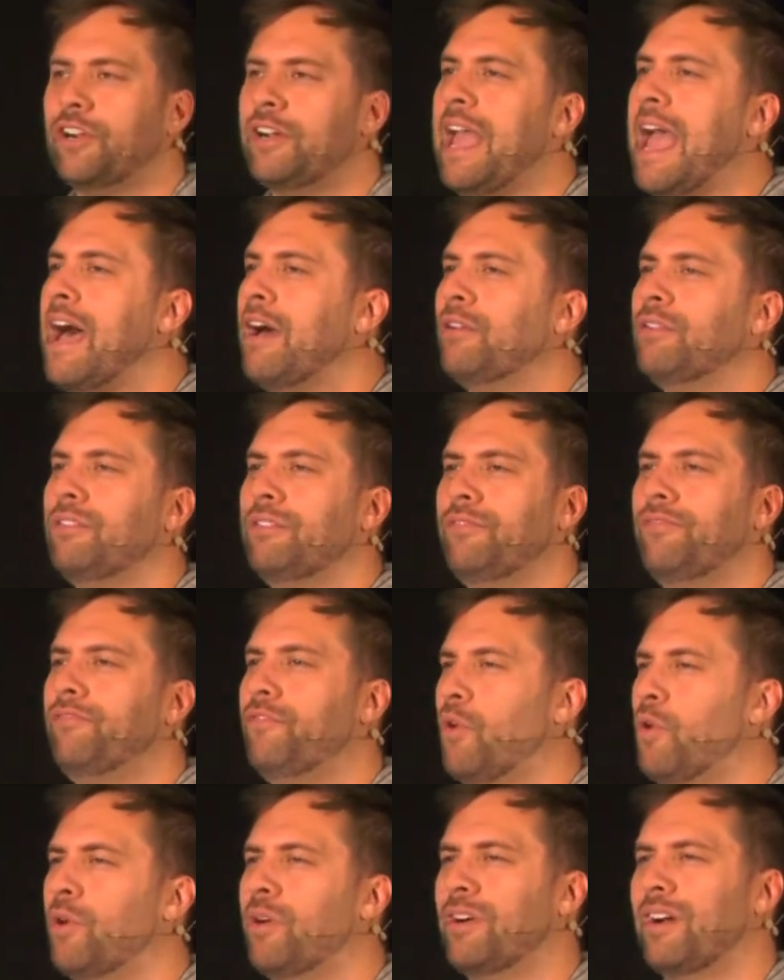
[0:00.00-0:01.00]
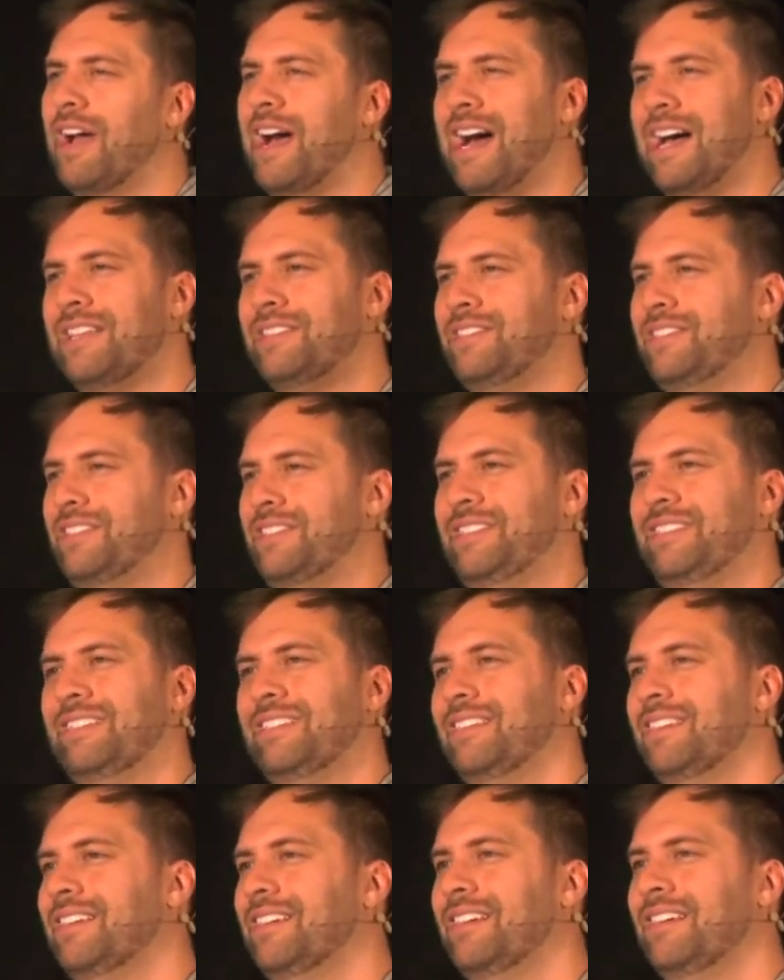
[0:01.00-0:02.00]
out for us?
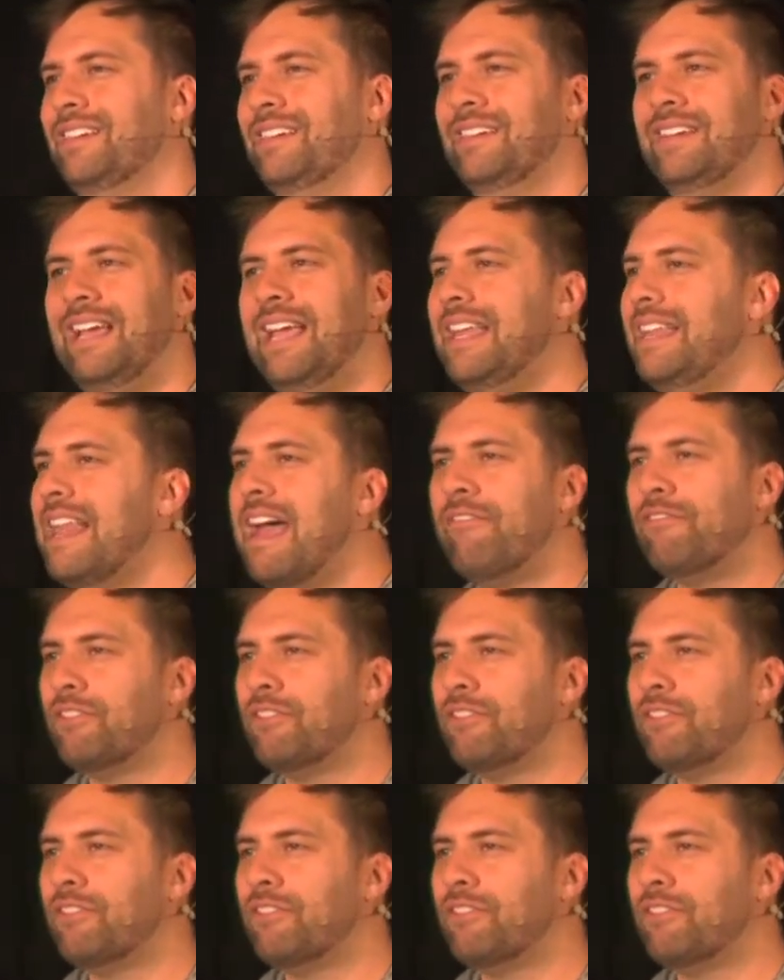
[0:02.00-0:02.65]
It never